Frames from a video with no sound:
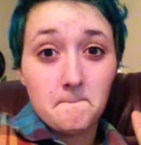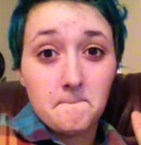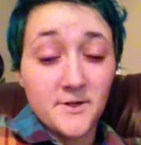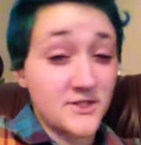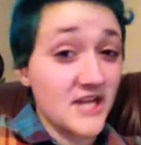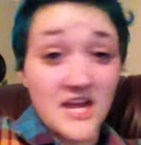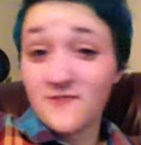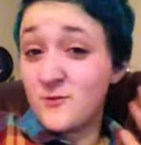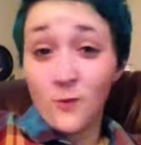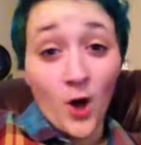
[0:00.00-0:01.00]
But you can
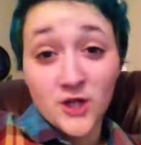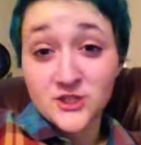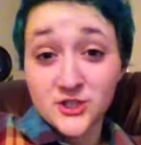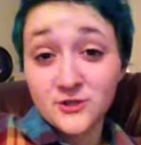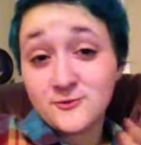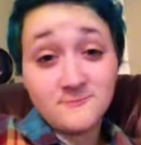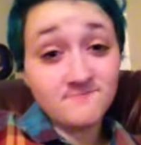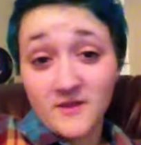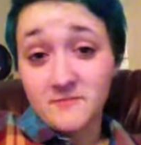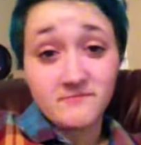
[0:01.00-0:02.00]
if you want to.
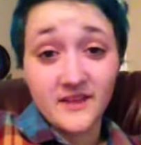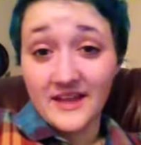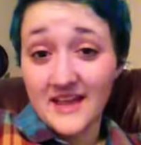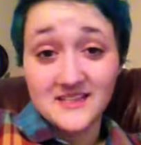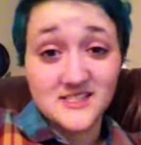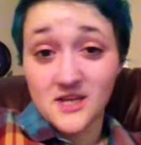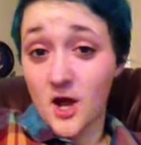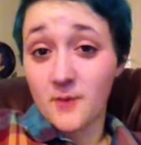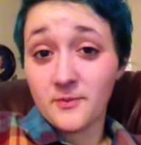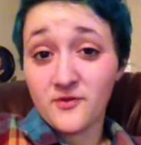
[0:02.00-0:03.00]
I can't
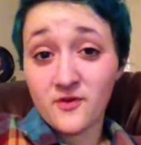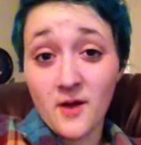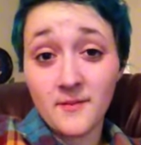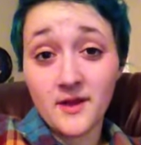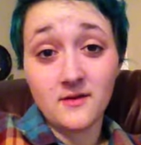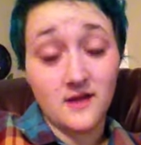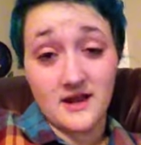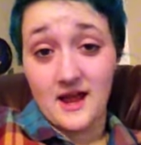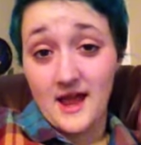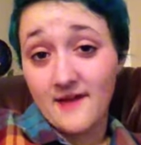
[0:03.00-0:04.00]
stop you from it, and
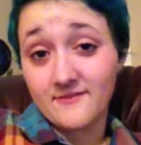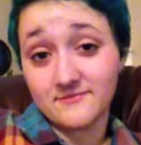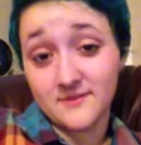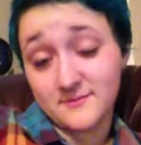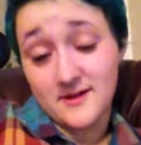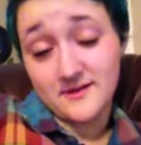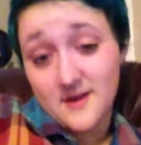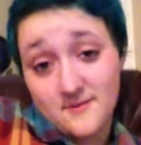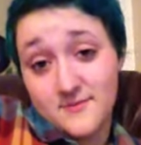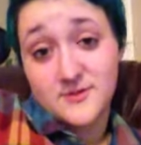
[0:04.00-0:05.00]

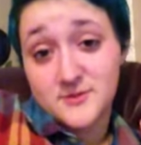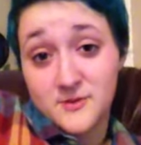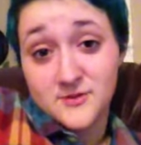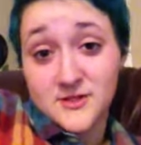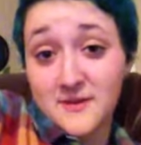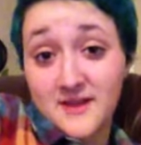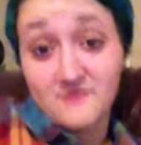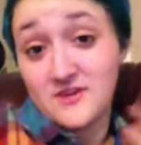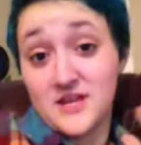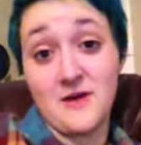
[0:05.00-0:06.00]
I'm supposed to make a
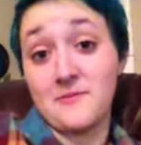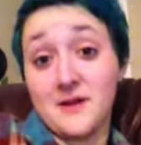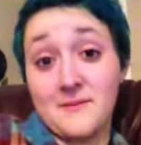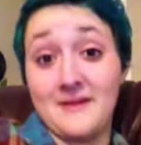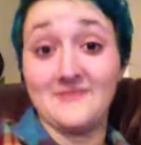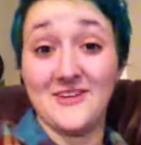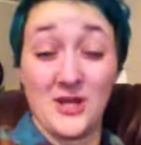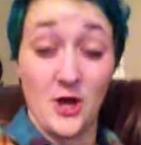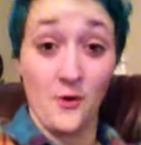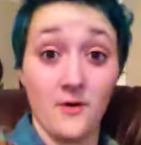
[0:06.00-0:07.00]
video. I'm going to make a
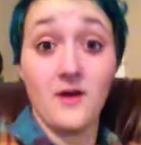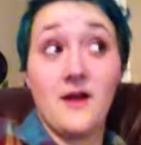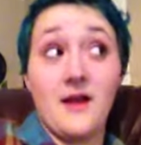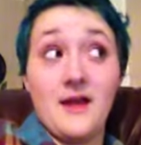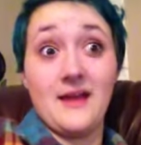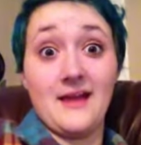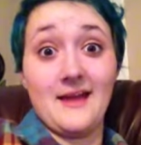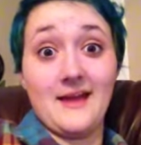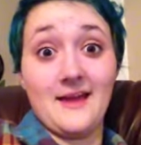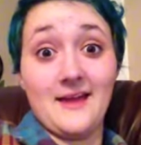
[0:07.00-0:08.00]
video.
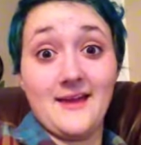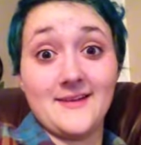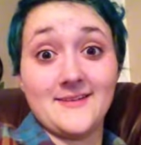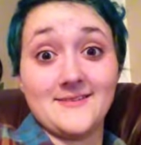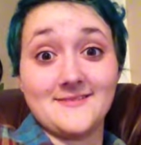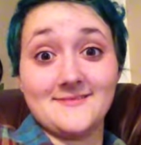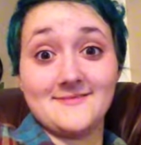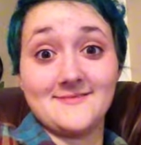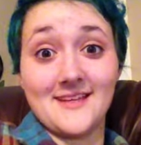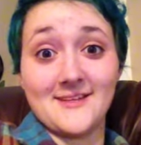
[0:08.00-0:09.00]

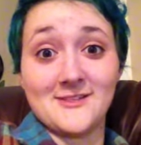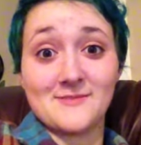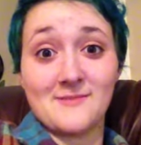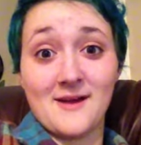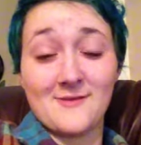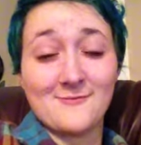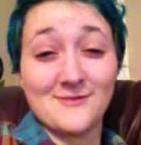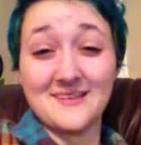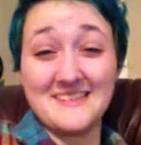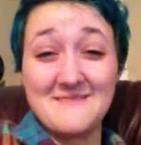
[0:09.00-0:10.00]
And here's my
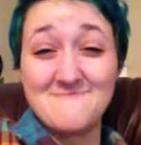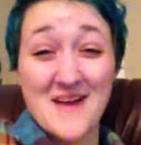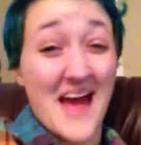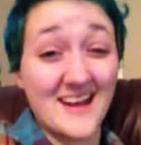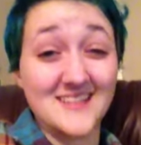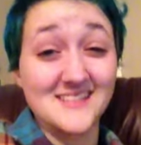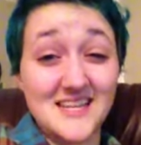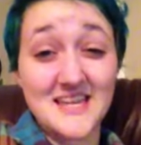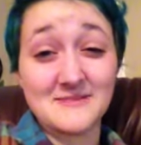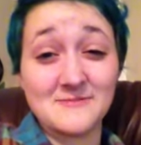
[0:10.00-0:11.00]
really bad
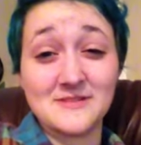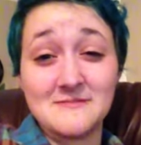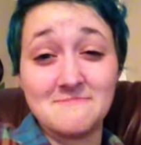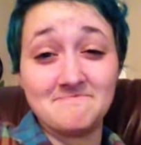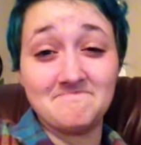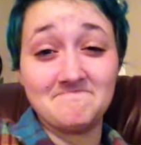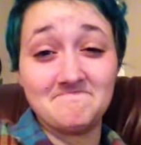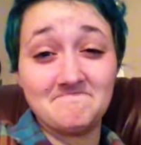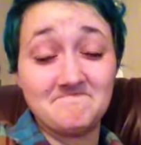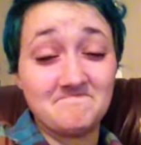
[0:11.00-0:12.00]
attempt at
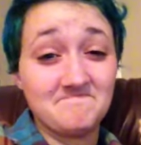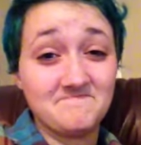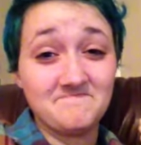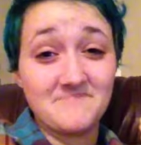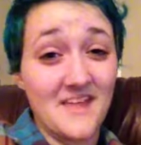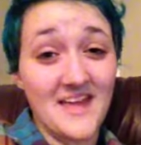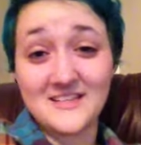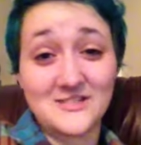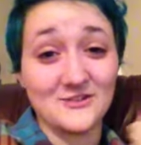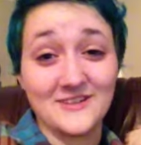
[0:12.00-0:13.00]

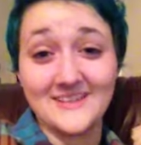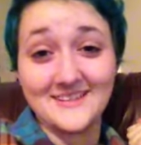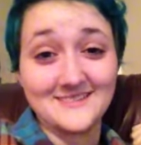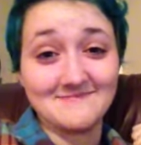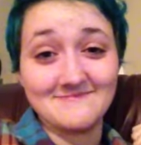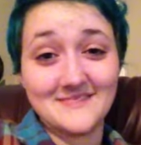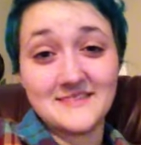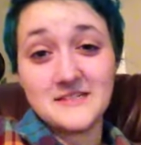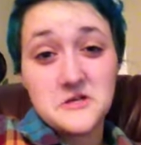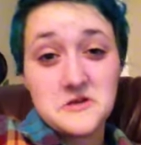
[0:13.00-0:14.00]
answering it.
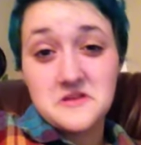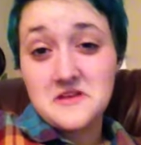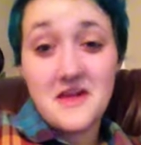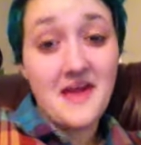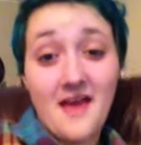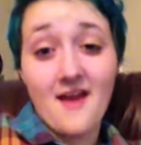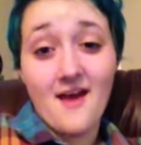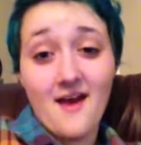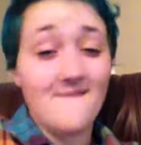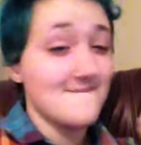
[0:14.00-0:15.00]
Yeah.